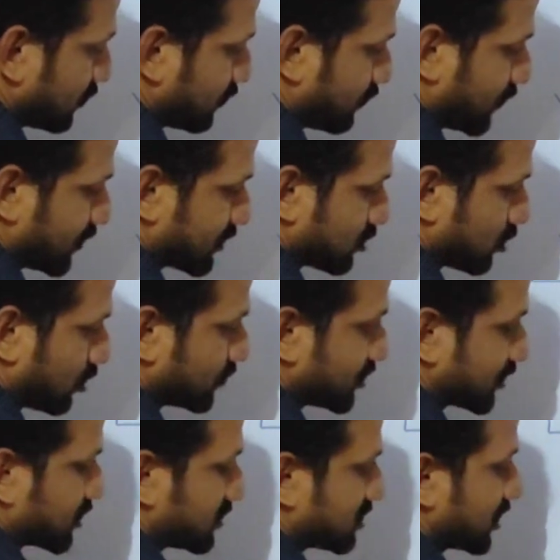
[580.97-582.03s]
If virtual
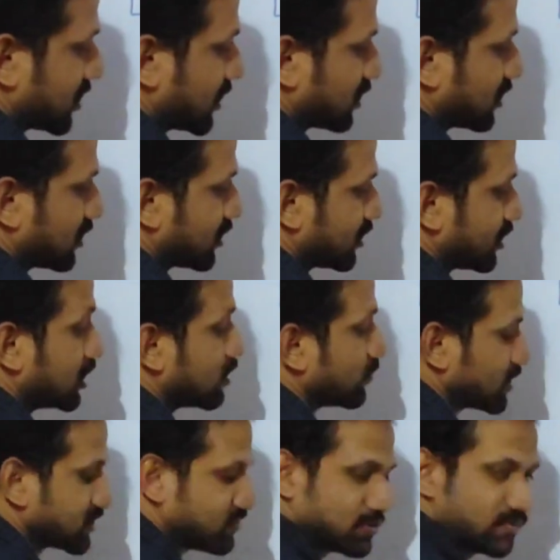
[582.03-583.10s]
object is there, then real
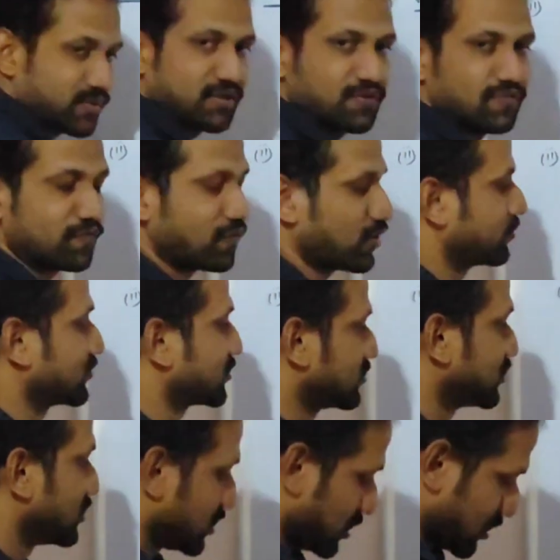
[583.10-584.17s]
image will be formed.
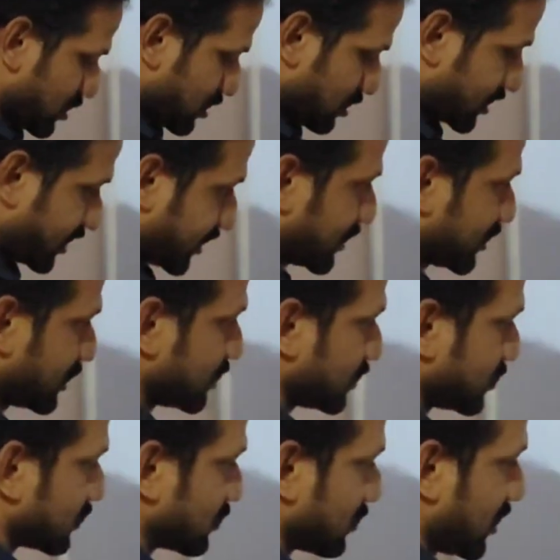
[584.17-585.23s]
Okay,
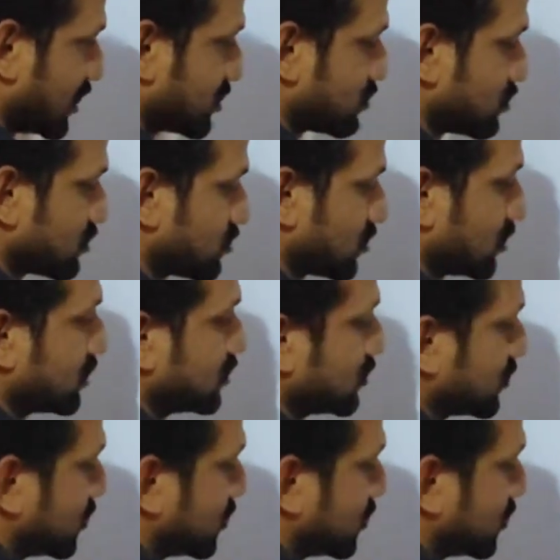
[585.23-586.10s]
so as usual,